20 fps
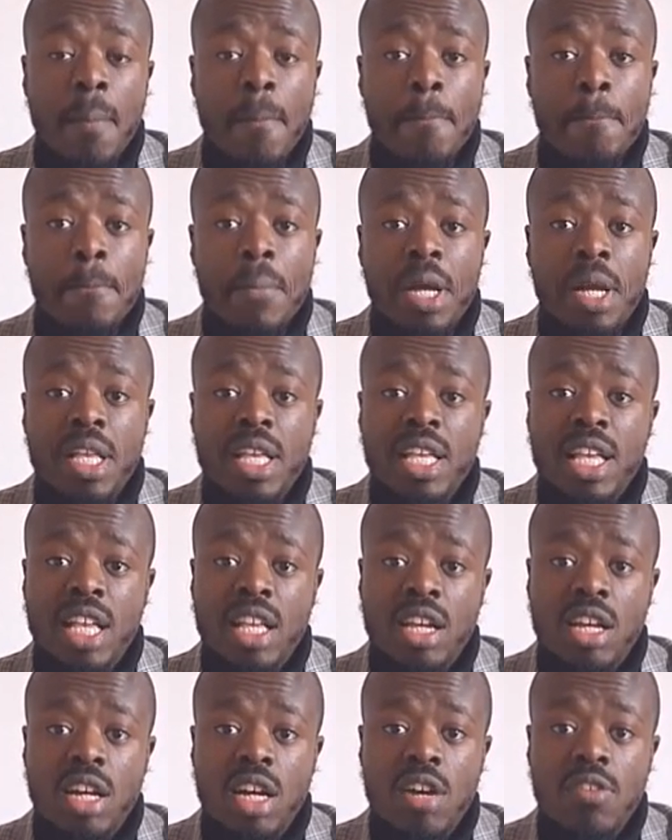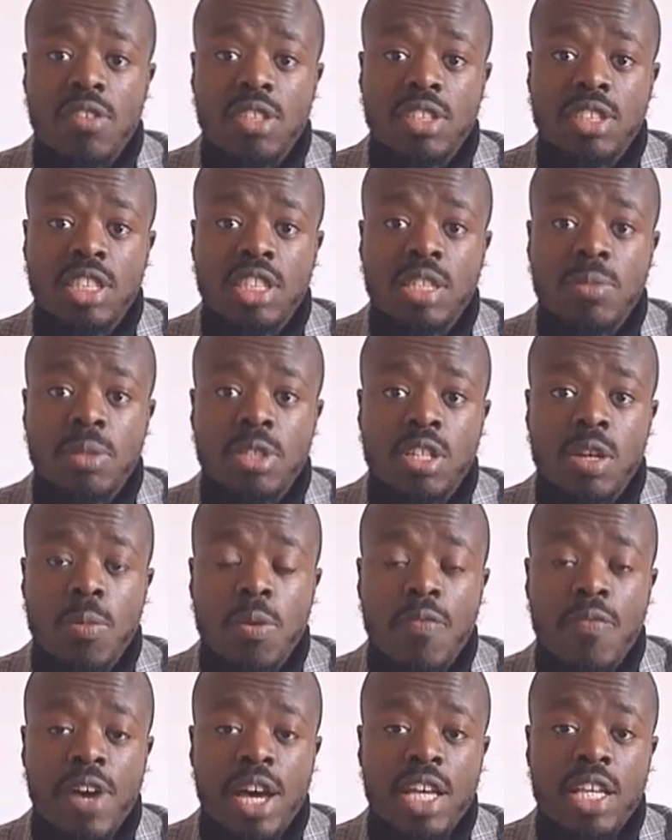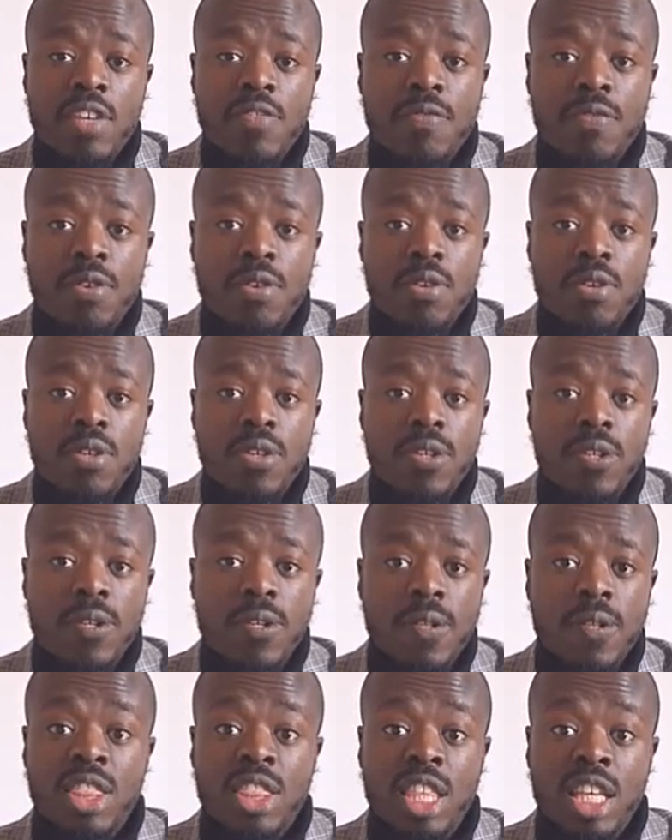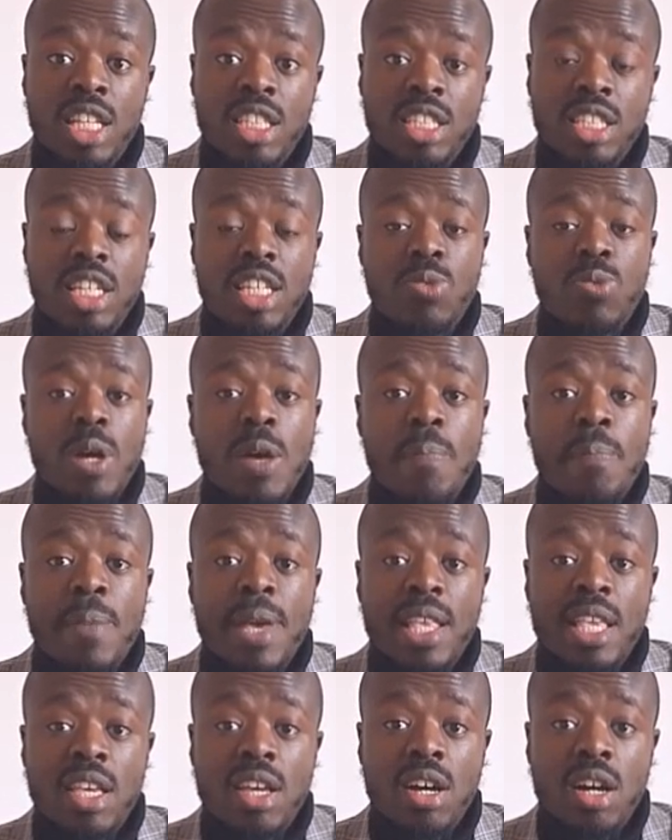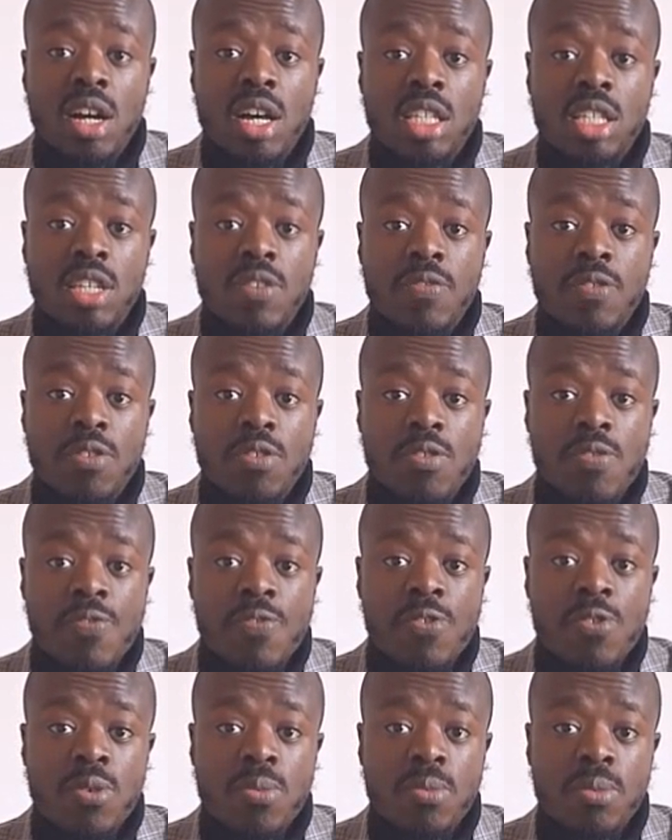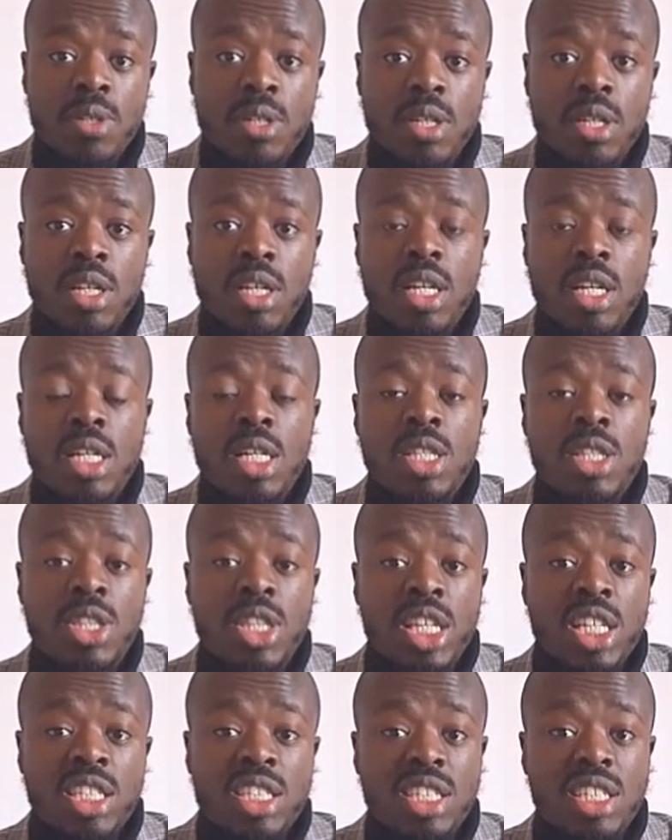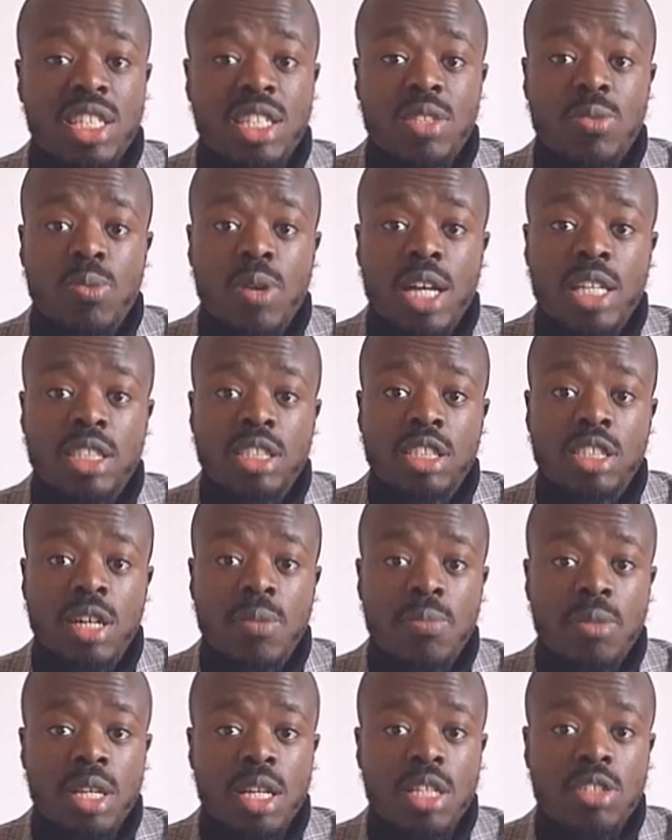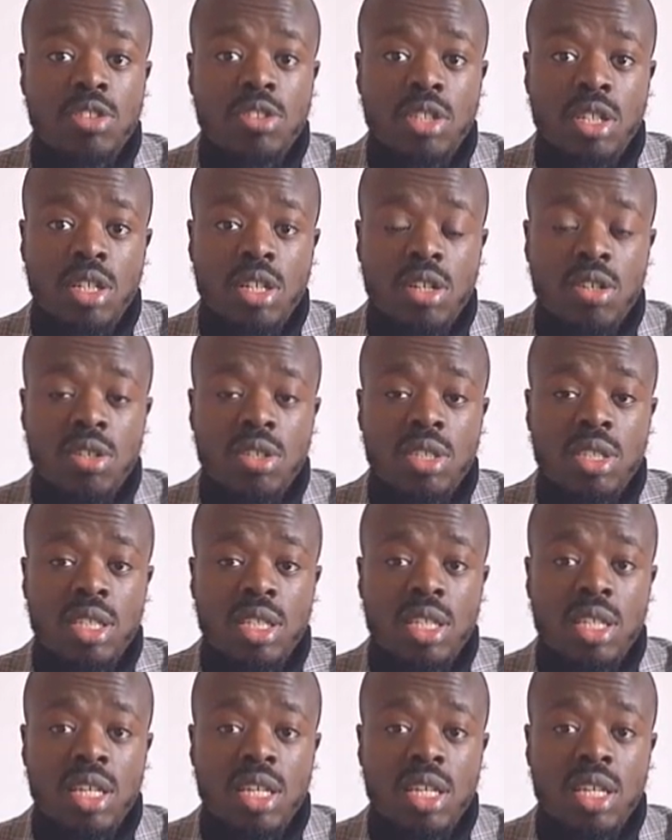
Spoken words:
Money that the current system is not providing for. This is why many are asking for reform. This is why some nurseries are closing.